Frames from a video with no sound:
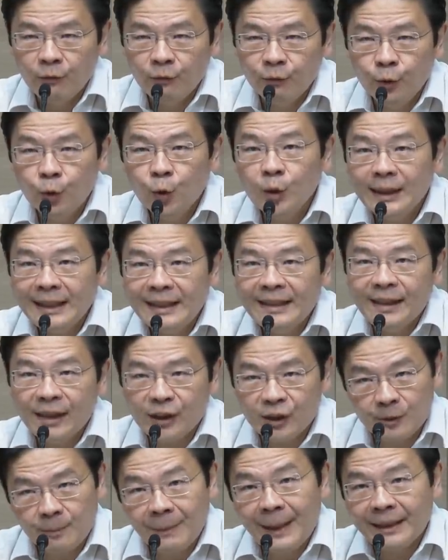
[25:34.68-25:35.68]
fully
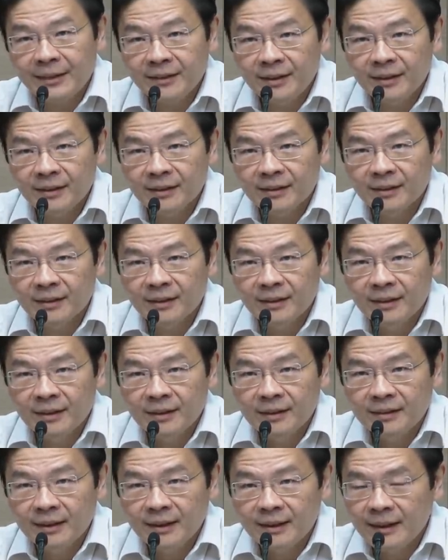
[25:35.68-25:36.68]
expecting
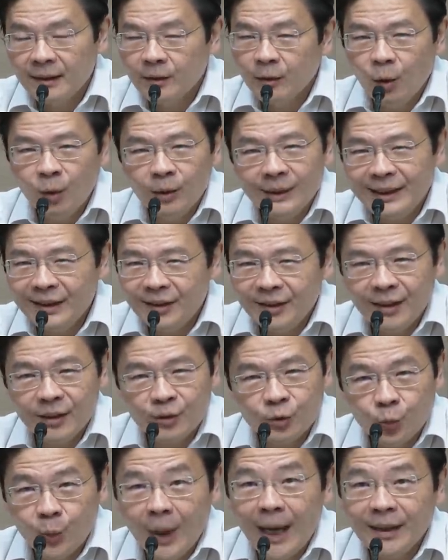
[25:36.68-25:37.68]
that it only
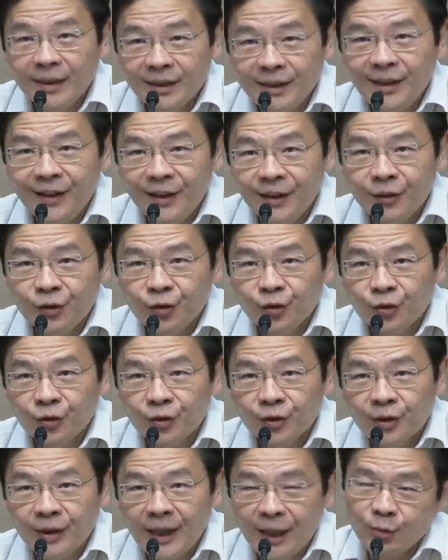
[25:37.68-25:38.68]
takes one case,
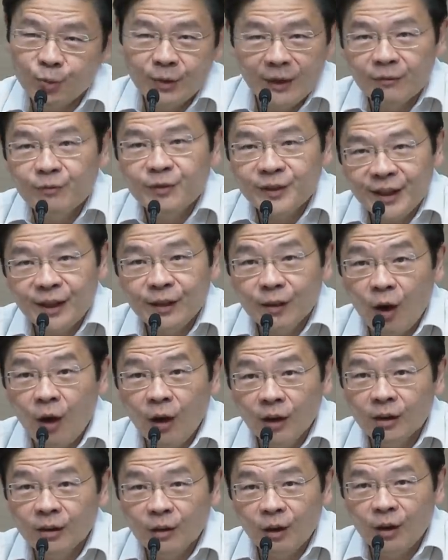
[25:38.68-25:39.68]
as we have said
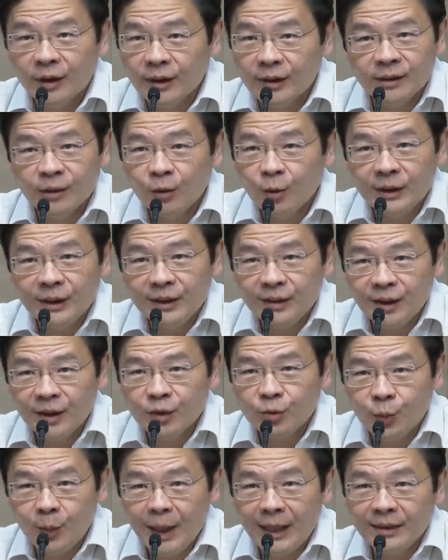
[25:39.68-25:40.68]
all along, it only
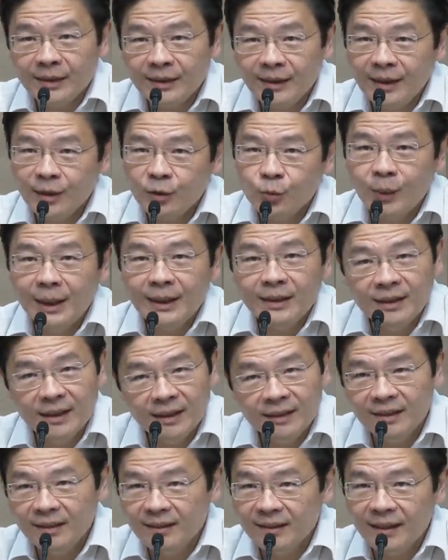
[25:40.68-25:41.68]
takes one case, one
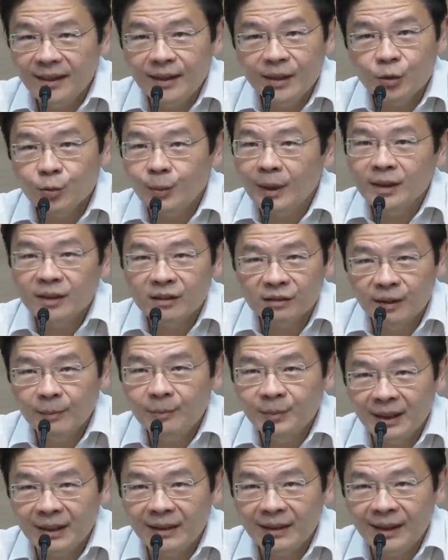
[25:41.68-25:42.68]
hidden case, one
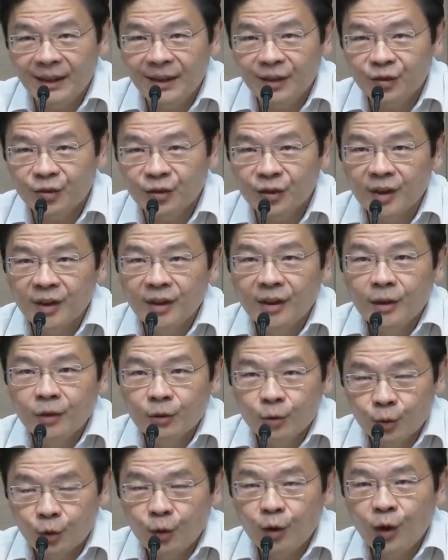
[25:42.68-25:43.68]
cryptic case
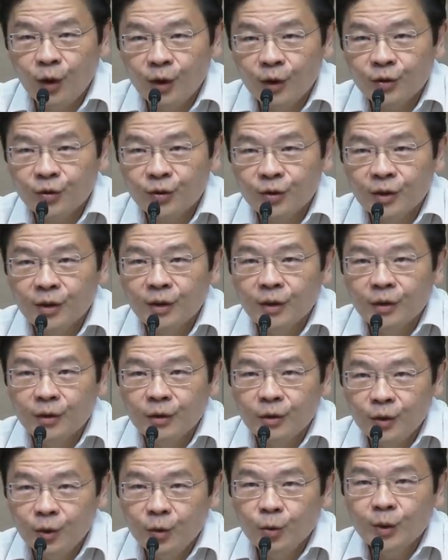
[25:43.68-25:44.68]
to cause
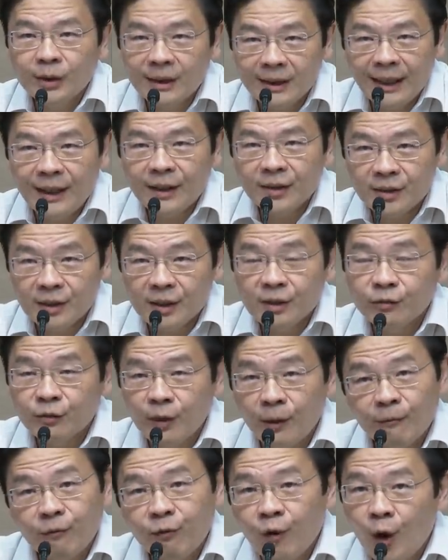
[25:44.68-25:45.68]
new clusters
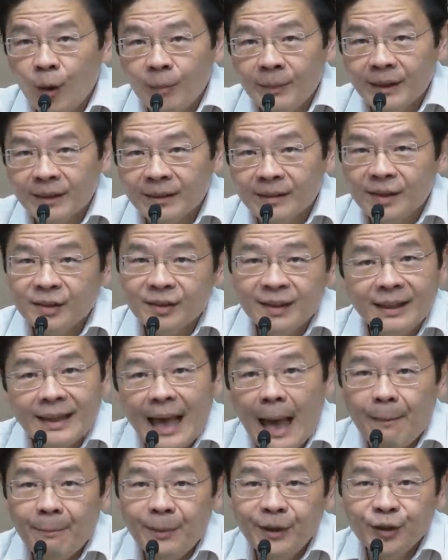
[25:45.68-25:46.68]
from forming. This can
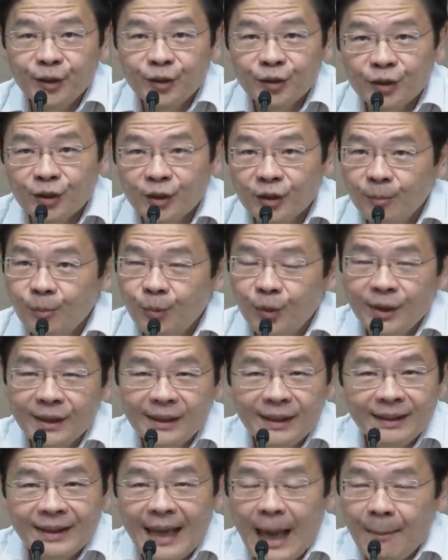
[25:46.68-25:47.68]
happen in Singapore,
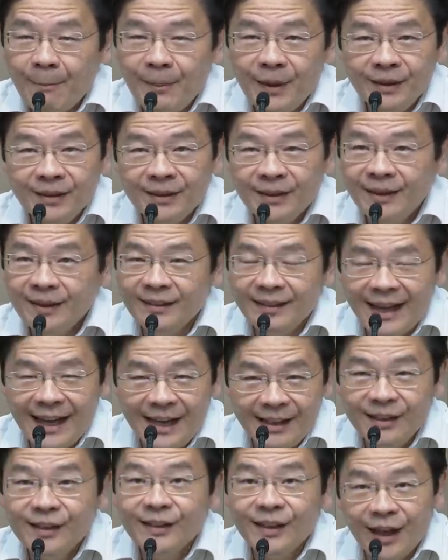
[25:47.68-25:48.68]
it can happen in
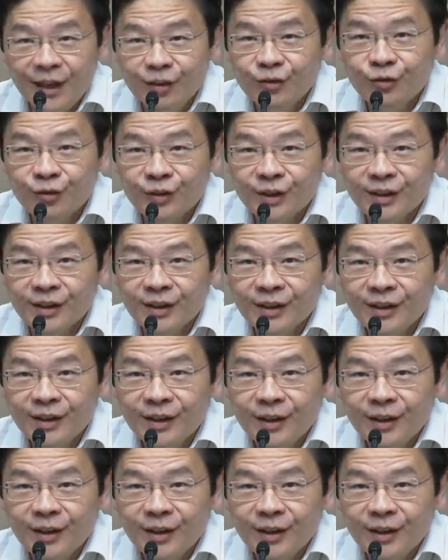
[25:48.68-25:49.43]
any country.